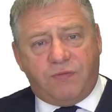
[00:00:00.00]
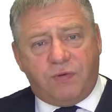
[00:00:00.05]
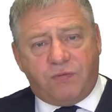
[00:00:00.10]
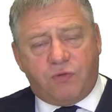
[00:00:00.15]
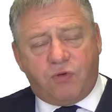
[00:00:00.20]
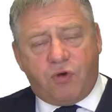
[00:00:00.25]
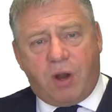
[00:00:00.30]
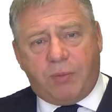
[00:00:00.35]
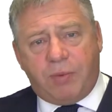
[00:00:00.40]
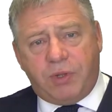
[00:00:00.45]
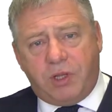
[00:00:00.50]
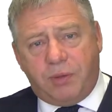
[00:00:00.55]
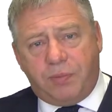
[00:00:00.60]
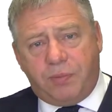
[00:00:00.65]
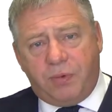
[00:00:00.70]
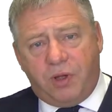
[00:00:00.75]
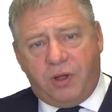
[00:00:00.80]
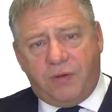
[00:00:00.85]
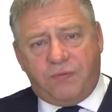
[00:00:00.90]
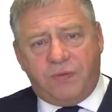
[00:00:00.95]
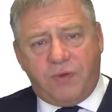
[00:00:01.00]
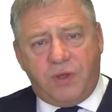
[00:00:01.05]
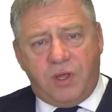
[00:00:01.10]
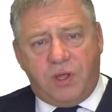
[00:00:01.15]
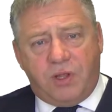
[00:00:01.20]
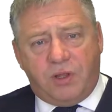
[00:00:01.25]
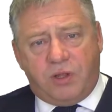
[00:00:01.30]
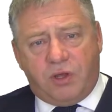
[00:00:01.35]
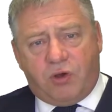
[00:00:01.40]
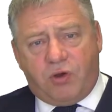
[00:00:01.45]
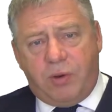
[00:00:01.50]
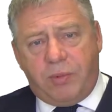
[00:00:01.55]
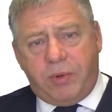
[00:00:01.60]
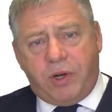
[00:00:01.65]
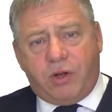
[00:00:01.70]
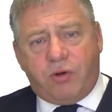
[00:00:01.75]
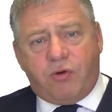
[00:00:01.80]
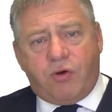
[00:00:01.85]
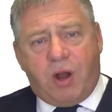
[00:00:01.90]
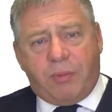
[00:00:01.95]
of the
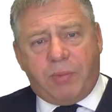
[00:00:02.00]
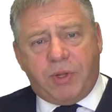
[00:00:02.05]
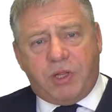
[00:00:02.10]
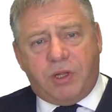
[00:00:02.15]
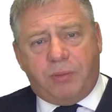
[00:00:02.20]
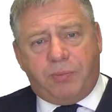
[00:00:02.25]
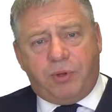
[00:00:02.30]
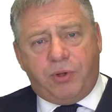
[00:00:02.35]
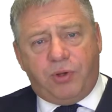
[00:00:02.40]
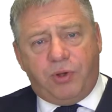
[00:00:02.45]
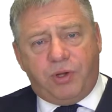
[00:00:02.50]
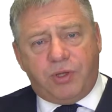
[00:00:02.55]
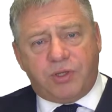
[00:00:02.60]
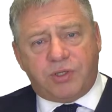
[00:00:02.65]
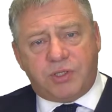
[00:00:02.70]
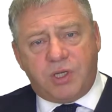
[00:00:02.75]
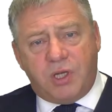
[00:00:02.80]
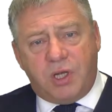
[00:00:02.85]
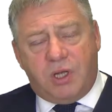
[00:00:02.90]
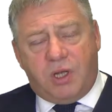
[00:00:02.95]
criminal grabbing the purse